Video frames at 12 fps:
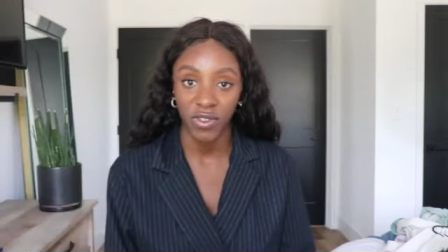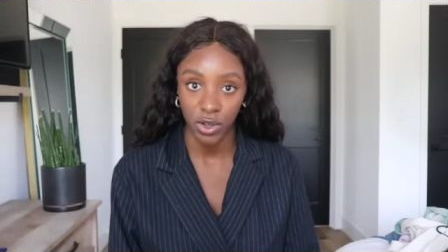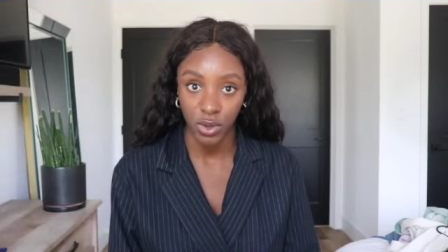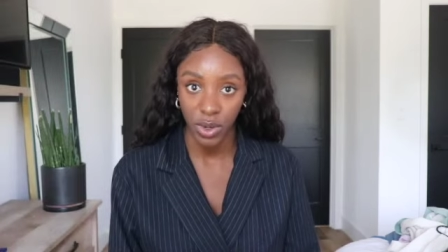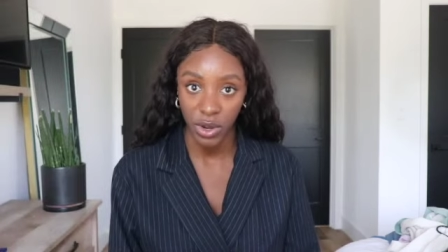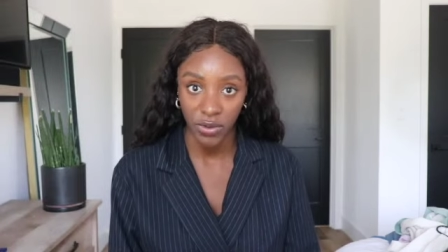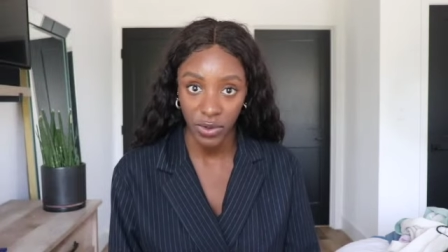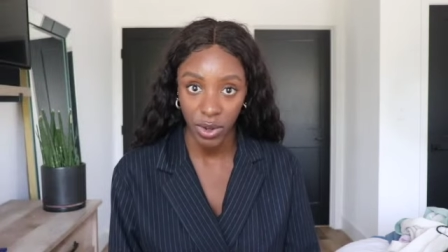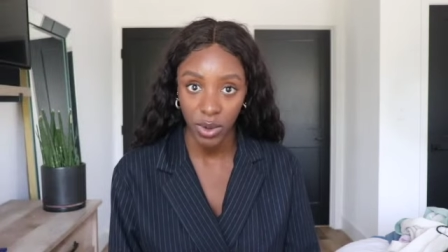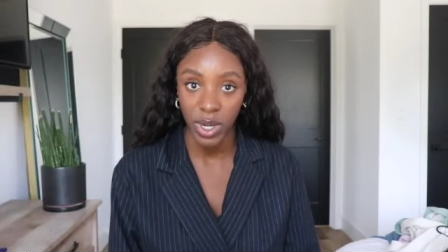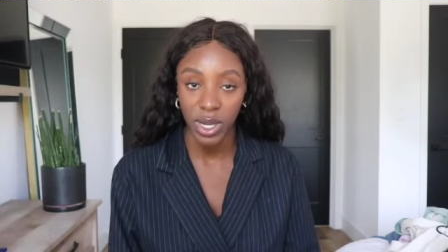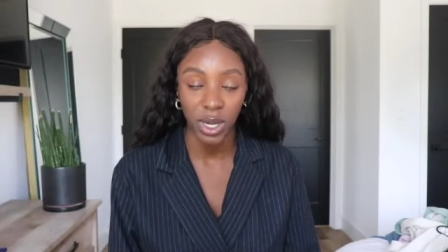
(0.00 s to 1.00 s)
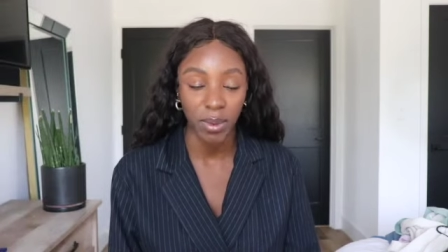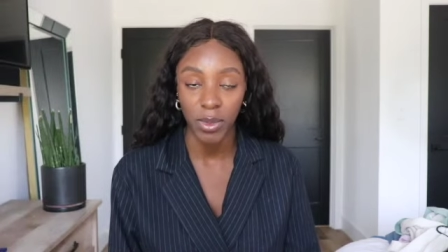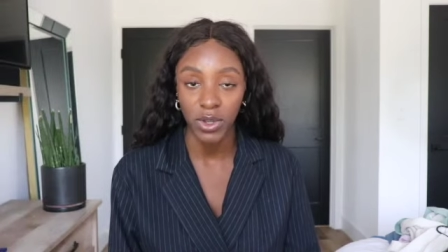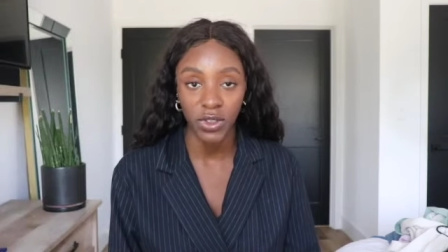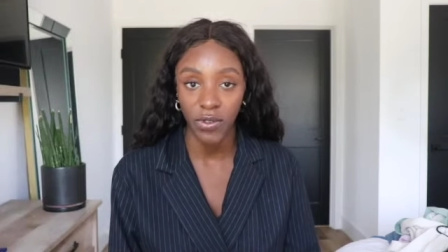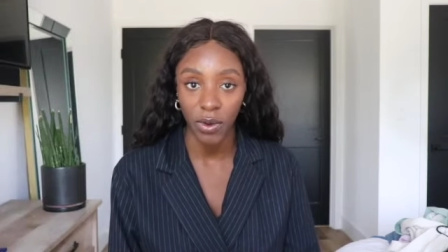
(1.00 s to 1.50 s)
a virtual interview?
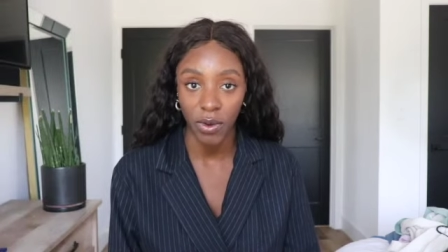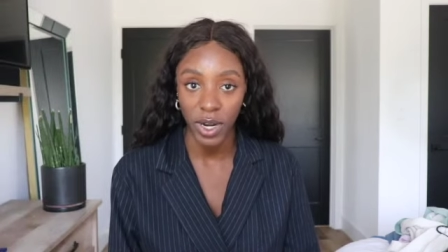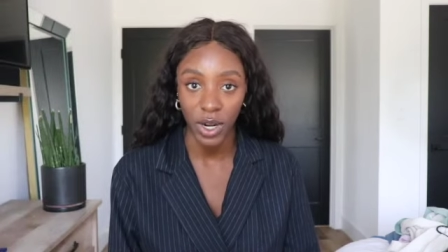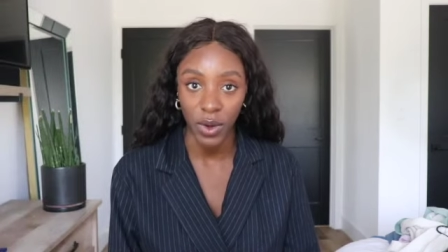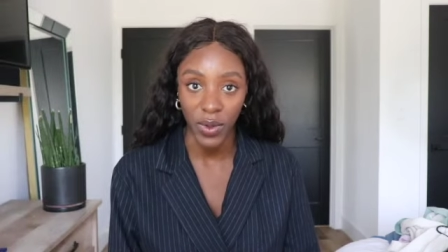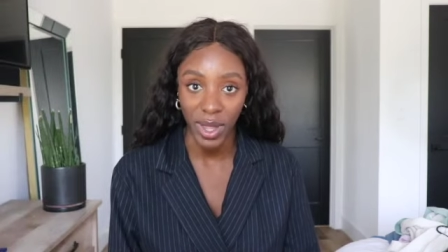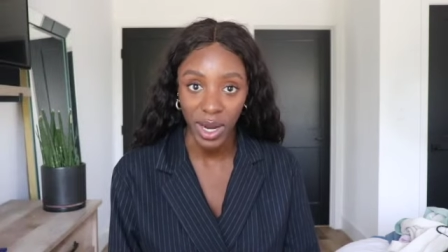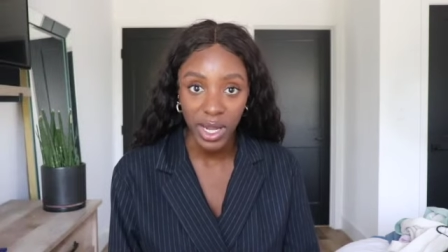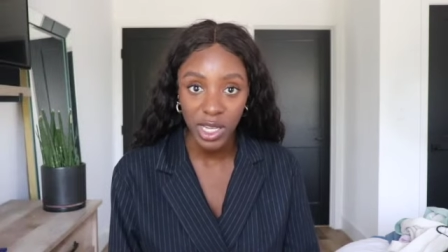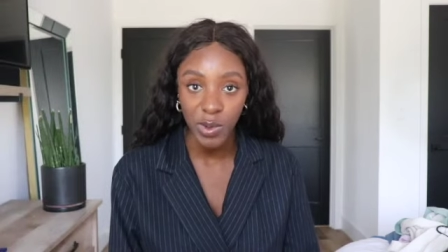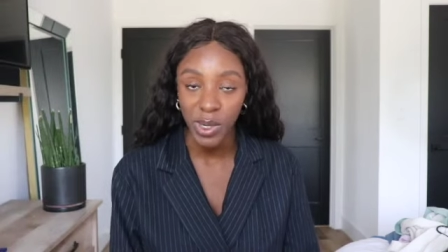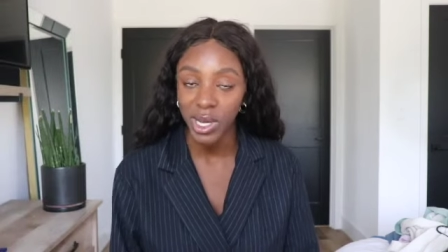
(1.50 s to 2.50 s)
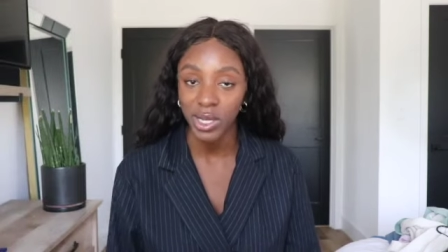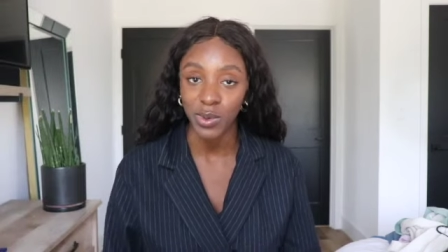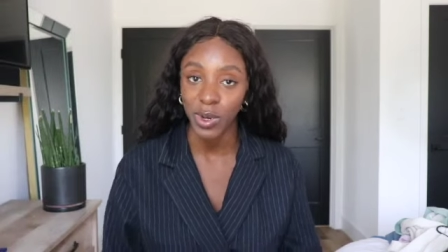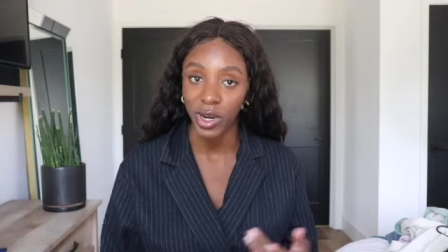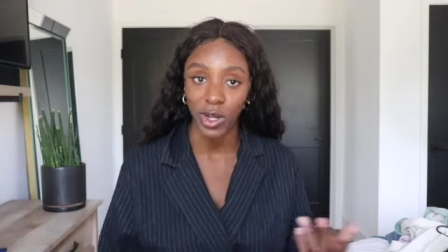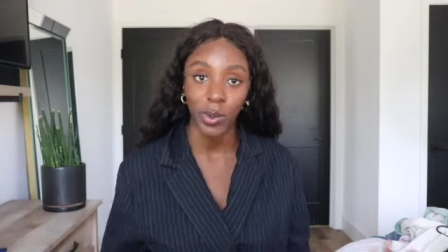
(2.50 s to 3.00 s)
Most of you already know what that is because
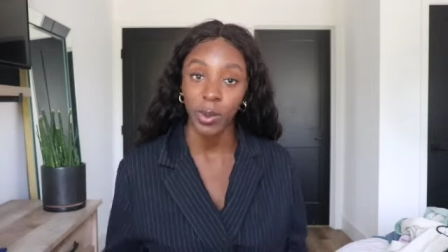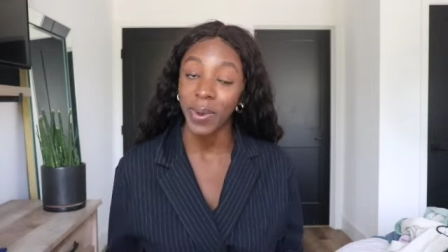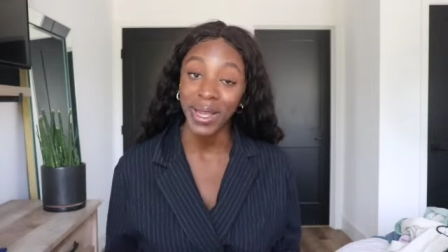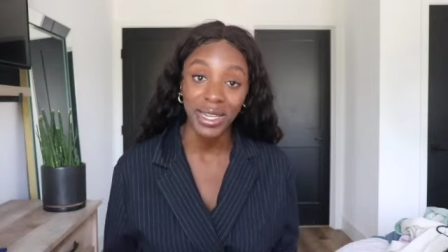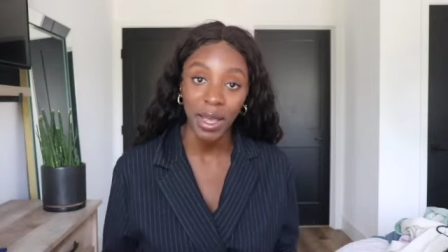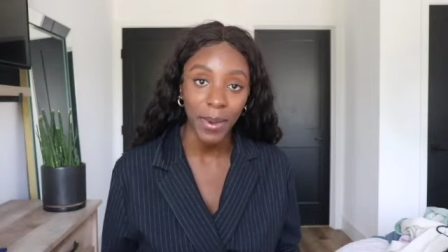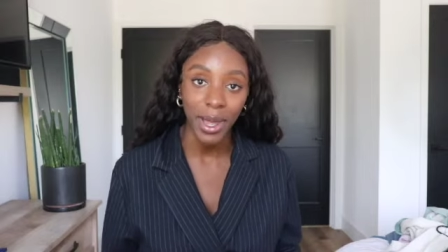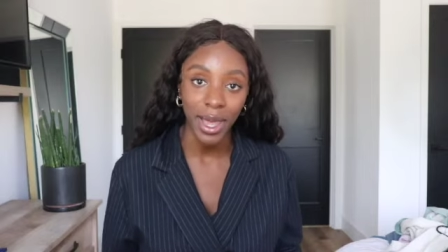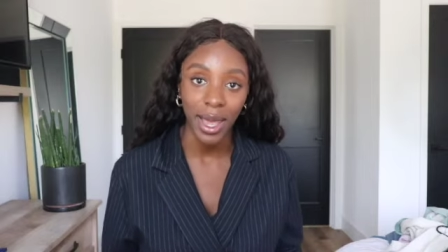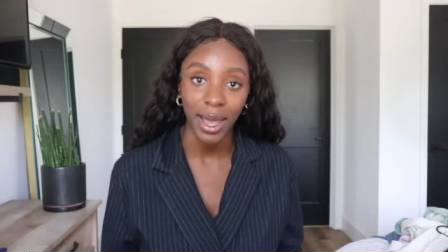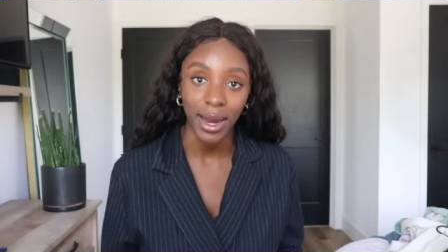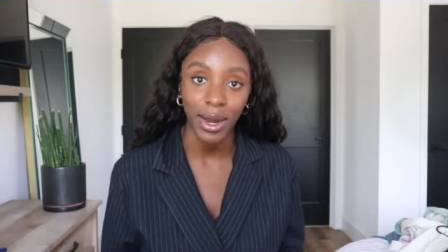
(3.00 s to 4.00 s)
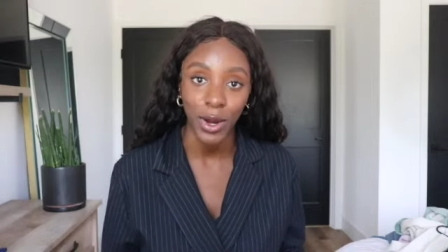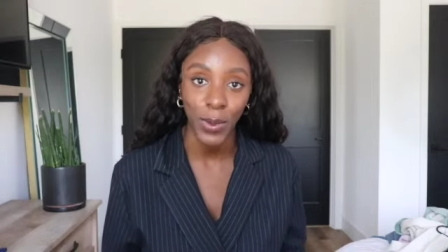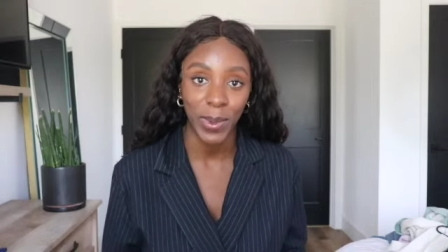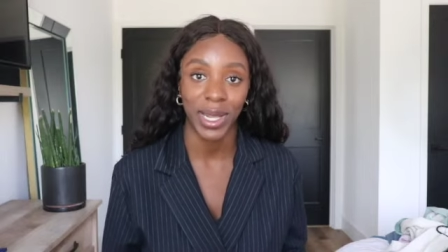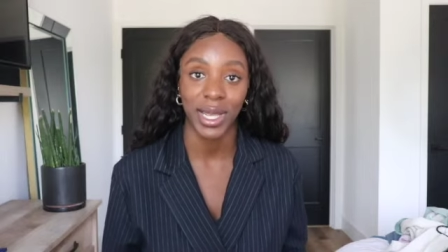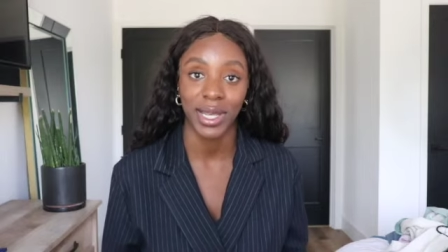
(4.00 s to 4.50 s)
we're in a global pandemic and
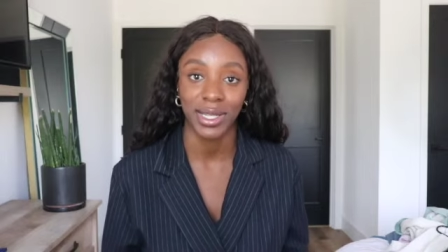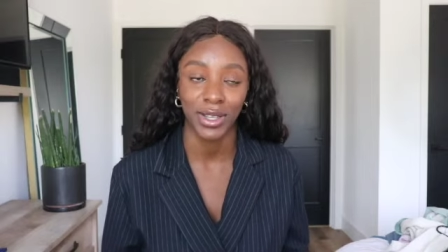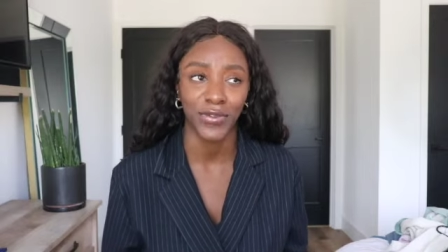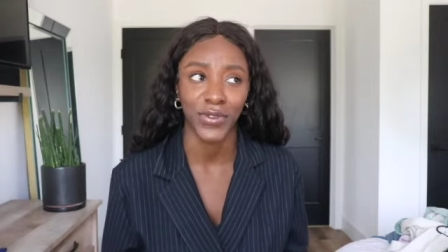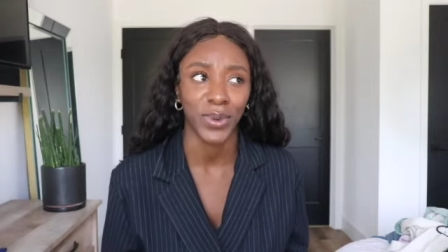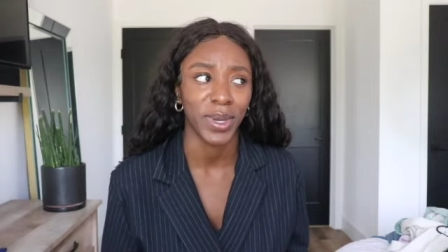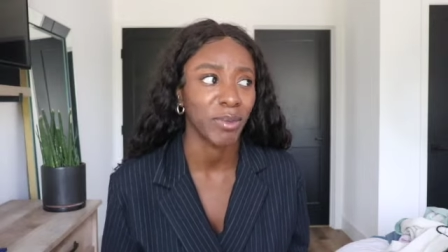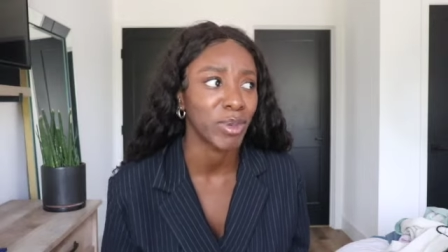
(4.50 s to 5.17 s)
nobody is interviewing in